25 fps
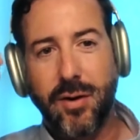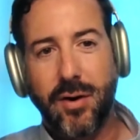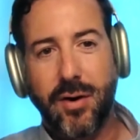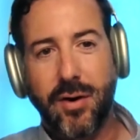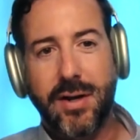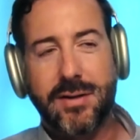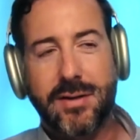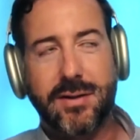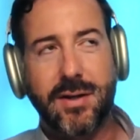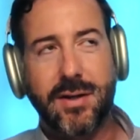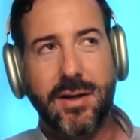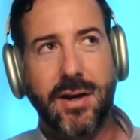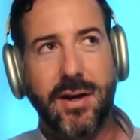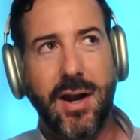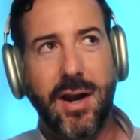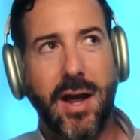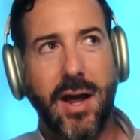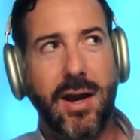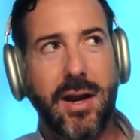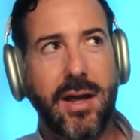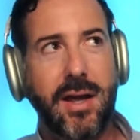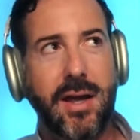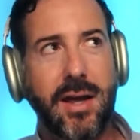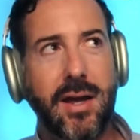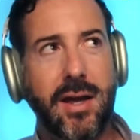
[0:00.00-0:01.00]
And so there
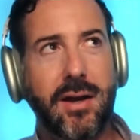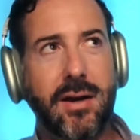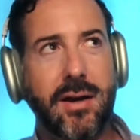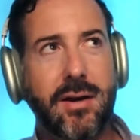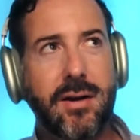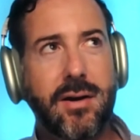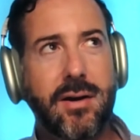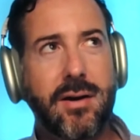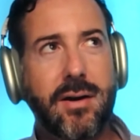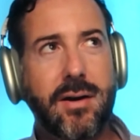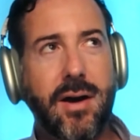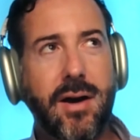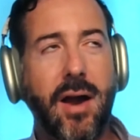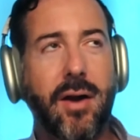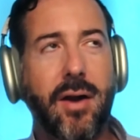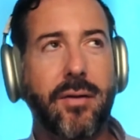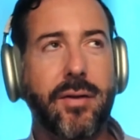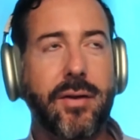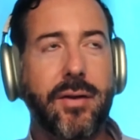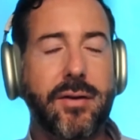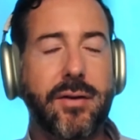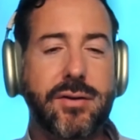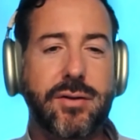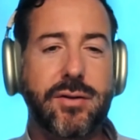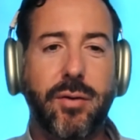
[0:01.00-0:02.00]
isn't any,
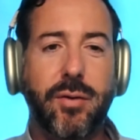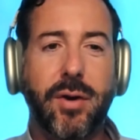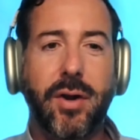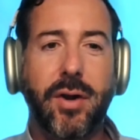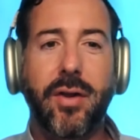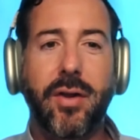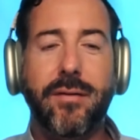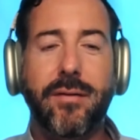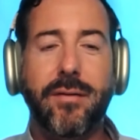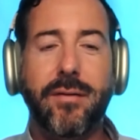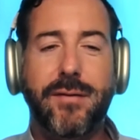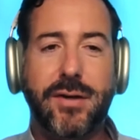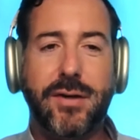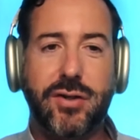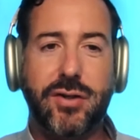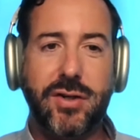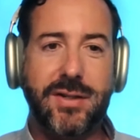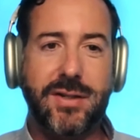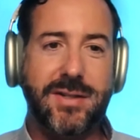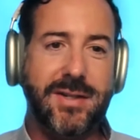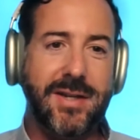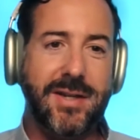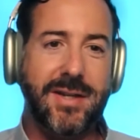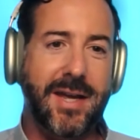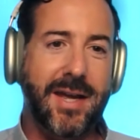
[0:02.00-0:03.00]
I don't think there's a real
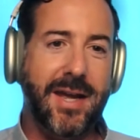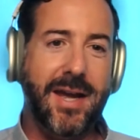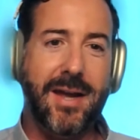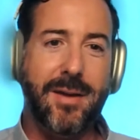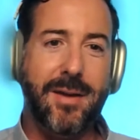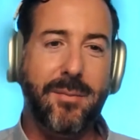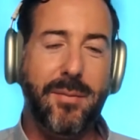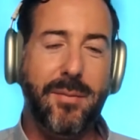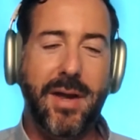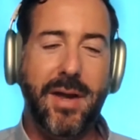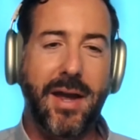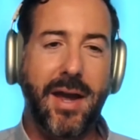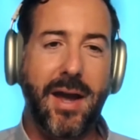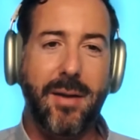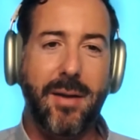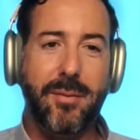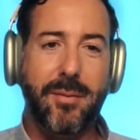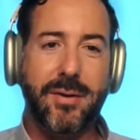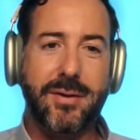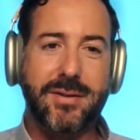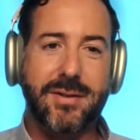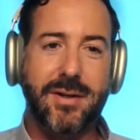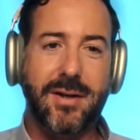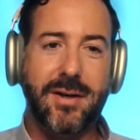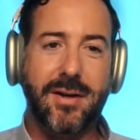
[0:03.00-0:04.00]
efficiency in
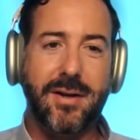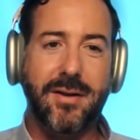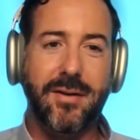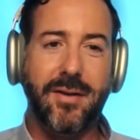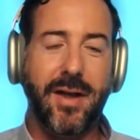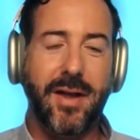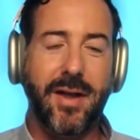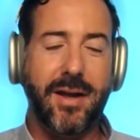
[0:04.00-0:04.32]
being able